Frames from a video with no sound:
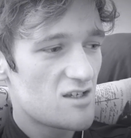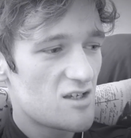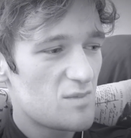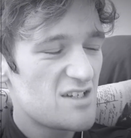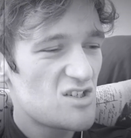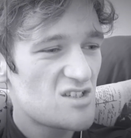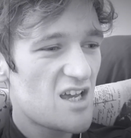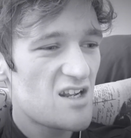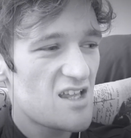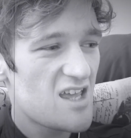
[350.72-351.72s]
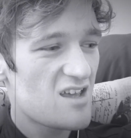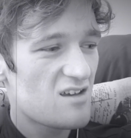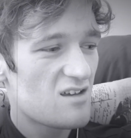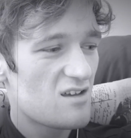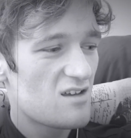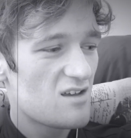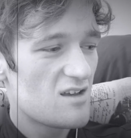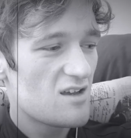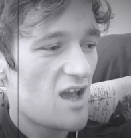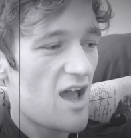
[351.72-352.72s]
but he's just kind of, like,
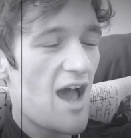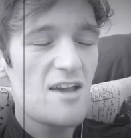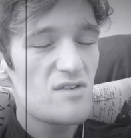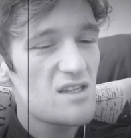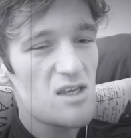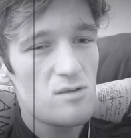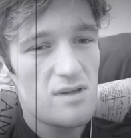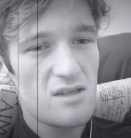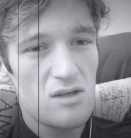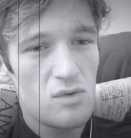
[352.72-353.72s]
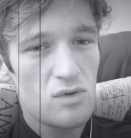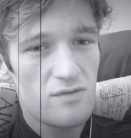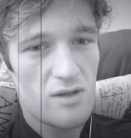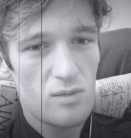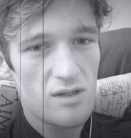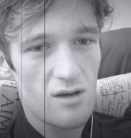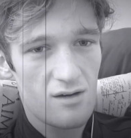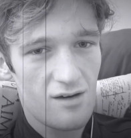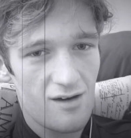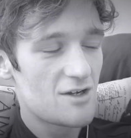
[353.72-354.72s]
I, I feel like he would be cuter if he were
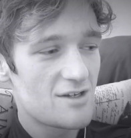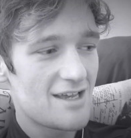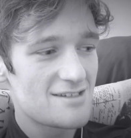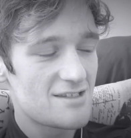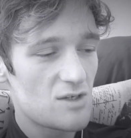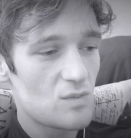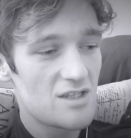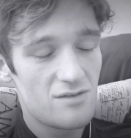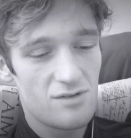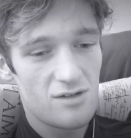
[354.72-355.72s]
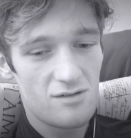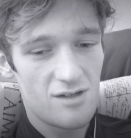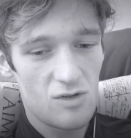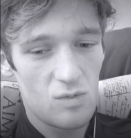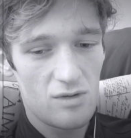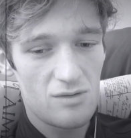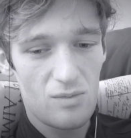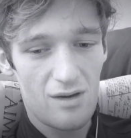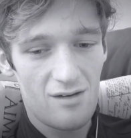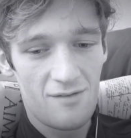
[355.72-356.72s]
younger. Or Kaz, like, we live in a, in a world
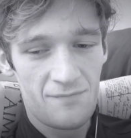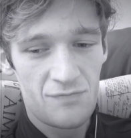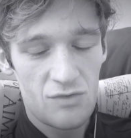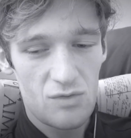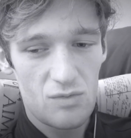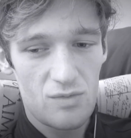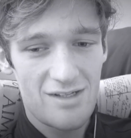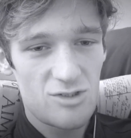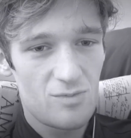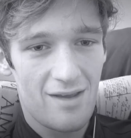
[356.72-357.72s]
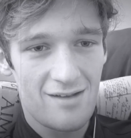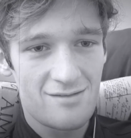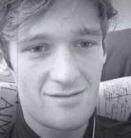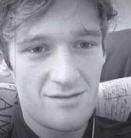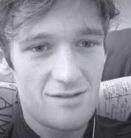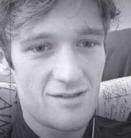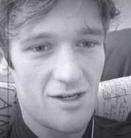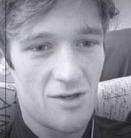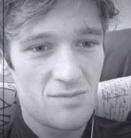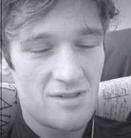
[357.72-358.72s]
where rich men
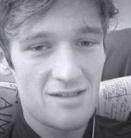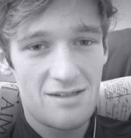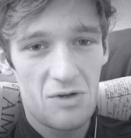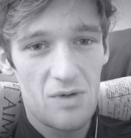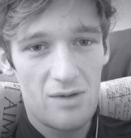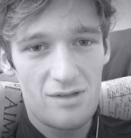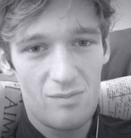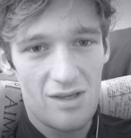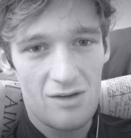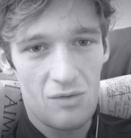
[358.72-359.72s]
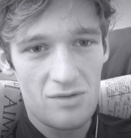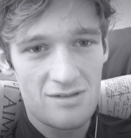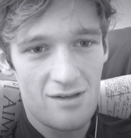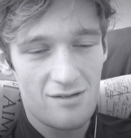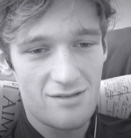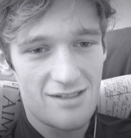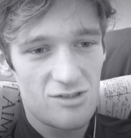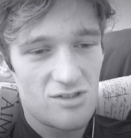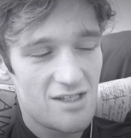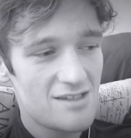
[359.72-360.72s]
um can get away with being old and ugly, and
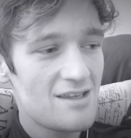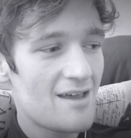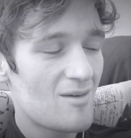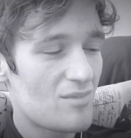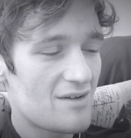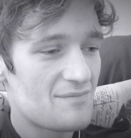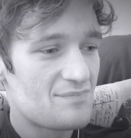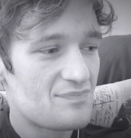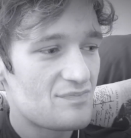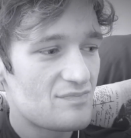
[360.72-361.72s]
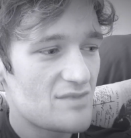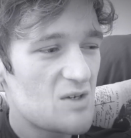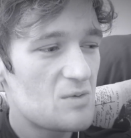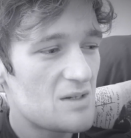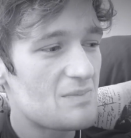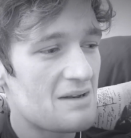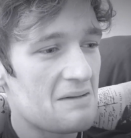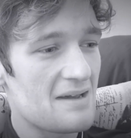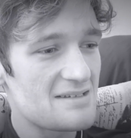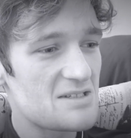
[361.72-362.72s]
she's like, yeah, but it would have been
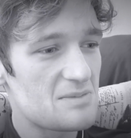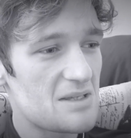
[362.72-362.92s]
nice to be